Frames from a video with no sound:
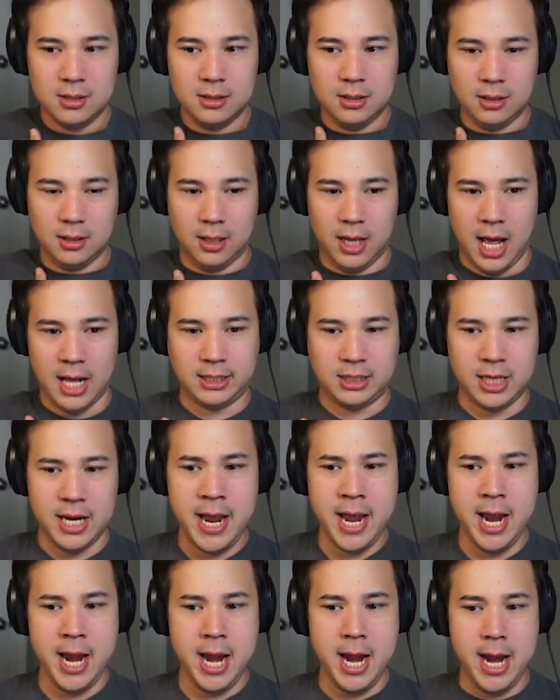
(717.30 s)
Let's
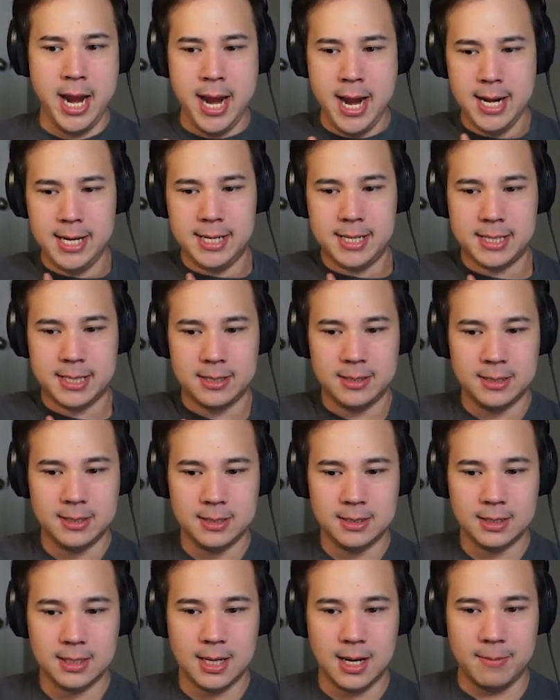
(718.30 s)
eat.
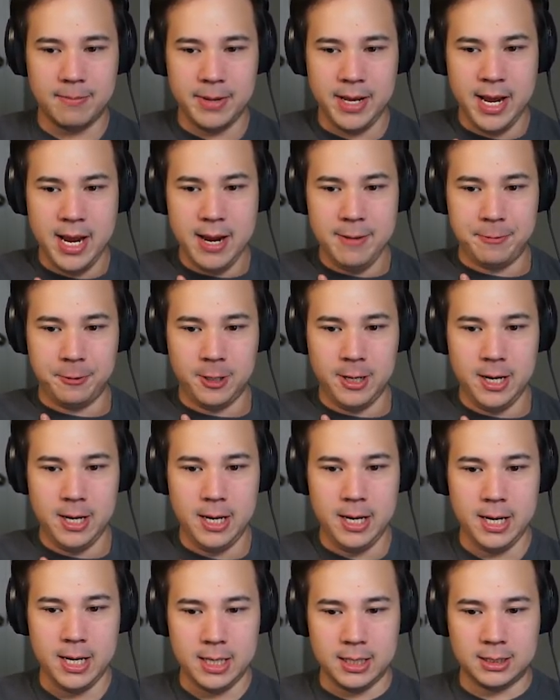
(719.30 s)
On me,
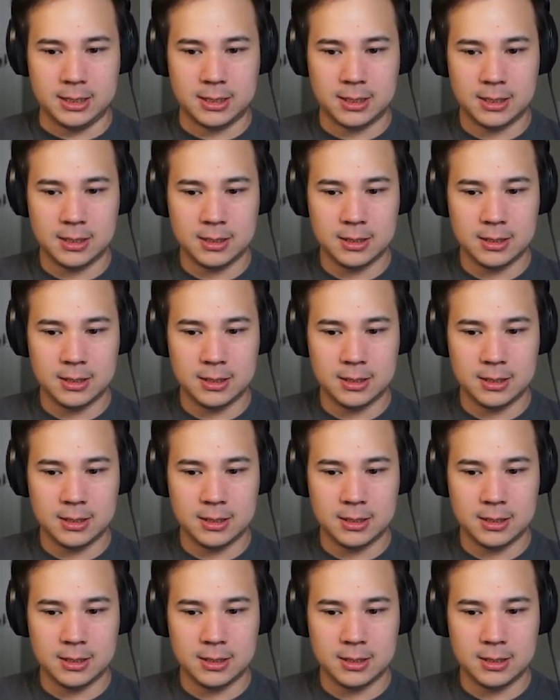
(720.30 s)
please.